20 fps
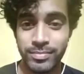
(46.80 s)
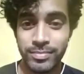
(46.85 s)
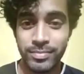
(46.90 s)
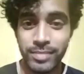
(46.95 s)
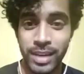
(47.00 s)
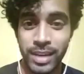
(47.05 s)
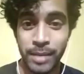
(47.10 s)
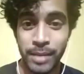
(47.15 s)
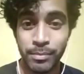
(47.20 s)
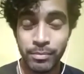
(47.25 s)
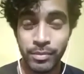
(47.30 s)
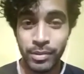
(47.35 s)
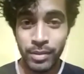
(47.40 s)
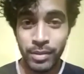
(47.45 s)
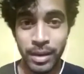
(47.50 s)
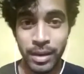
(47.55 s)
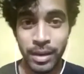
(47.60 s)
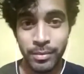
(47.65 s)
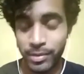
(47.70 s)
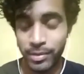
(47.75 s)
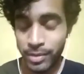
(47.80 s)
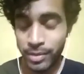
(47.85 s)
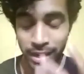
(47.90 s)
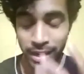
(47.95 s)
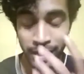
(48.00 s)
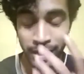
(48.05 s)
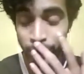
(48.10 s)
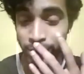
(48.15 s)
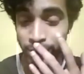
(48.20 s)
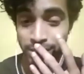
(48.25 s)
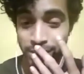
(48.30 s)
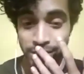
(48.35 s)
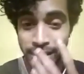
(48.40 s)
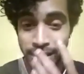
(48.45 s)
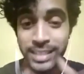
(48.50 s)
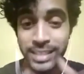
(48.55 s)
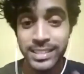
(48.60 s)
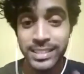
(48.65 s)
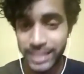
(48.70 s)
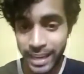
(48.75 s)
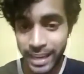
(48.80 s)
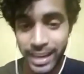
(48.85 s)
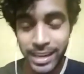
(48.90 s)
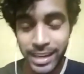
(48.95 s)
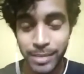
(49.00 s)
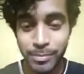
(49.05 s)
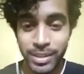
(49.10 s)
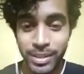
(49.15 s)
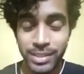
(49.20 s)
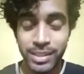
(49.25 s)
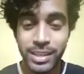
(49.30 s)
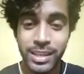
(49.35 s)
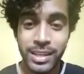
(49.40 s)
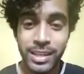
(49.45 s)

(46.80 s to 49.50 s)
I'm, I'm, I was really sad, but